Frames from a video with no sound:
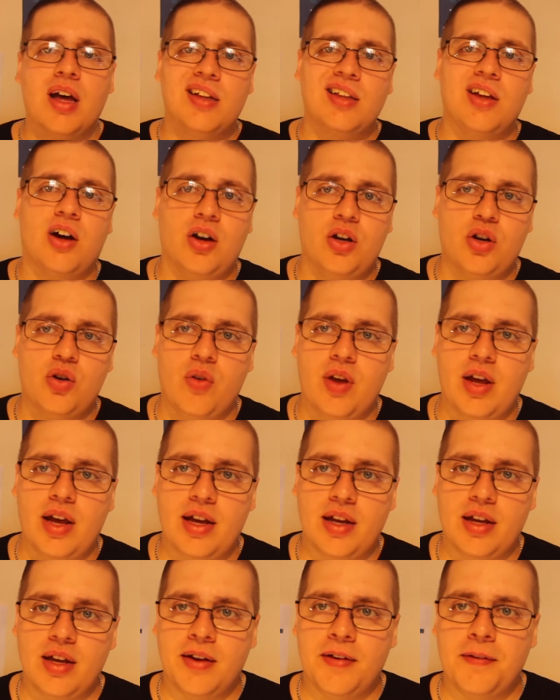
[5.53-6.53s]
that I
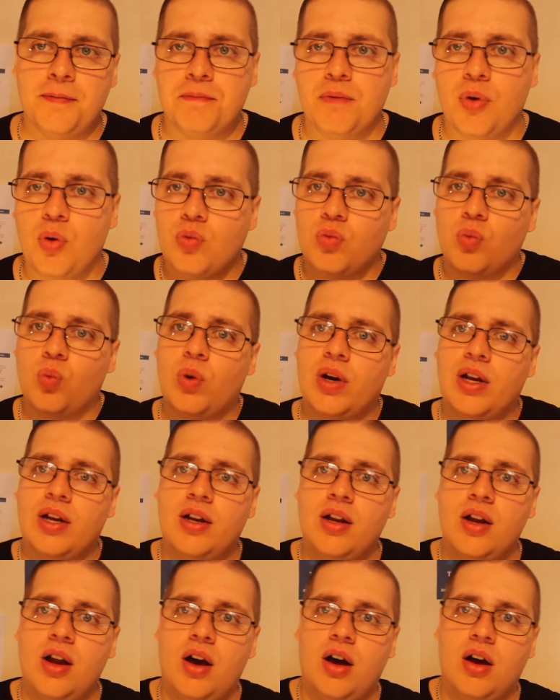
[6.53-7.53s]
created
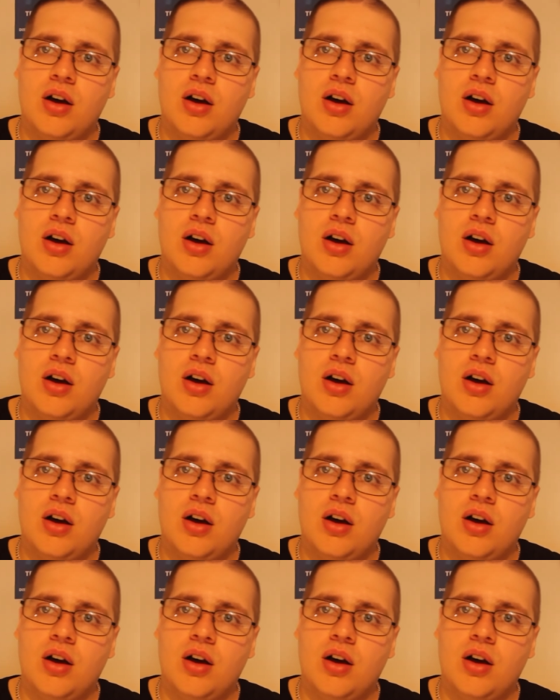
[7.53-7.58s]
when